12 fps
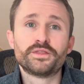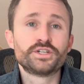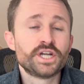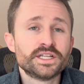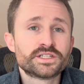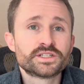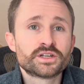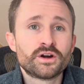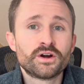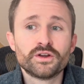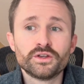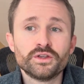the chances
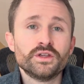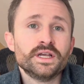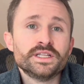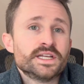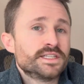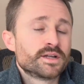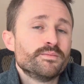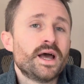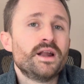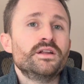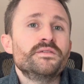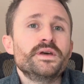are it's
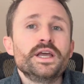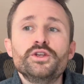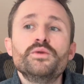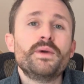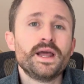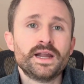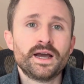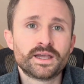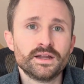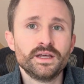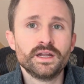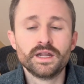competitive and you might not
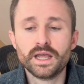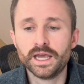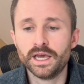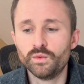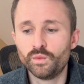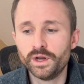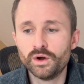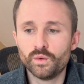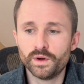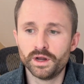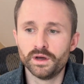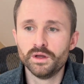get in. And we don't
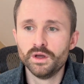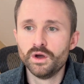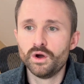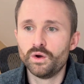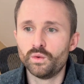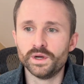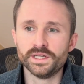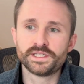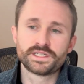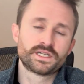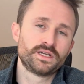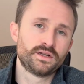want to
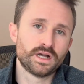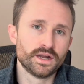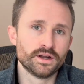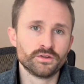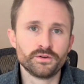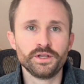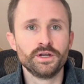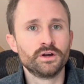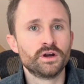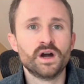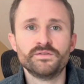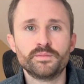waste another
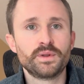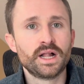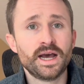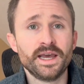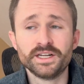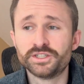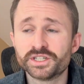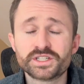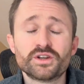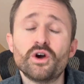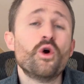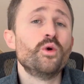year of applying
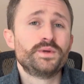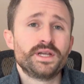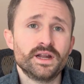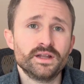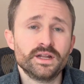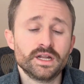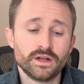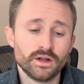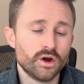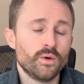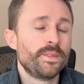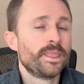just to hope to get in.
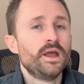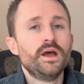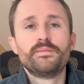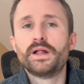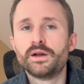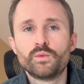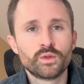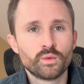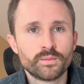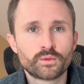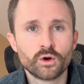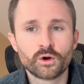No, apply to more than
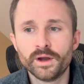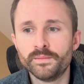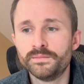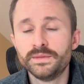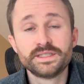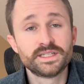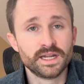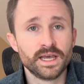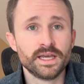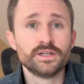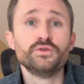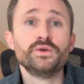one program
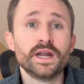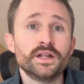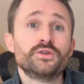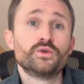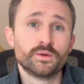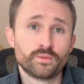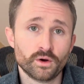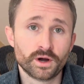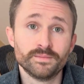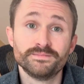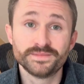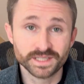today to get into a
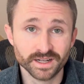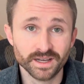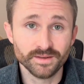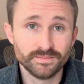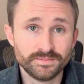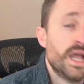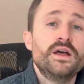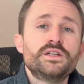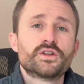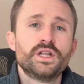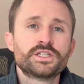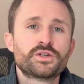program today.
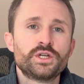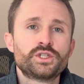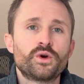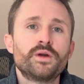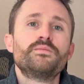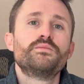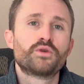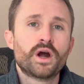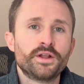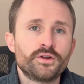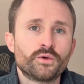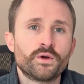So long story short,
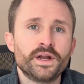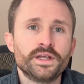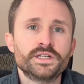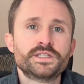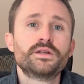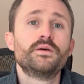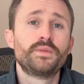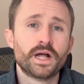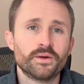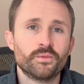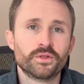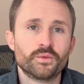broaden your radius, apply
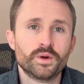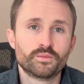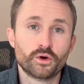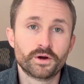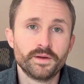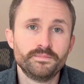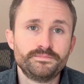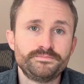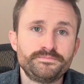to more than one program.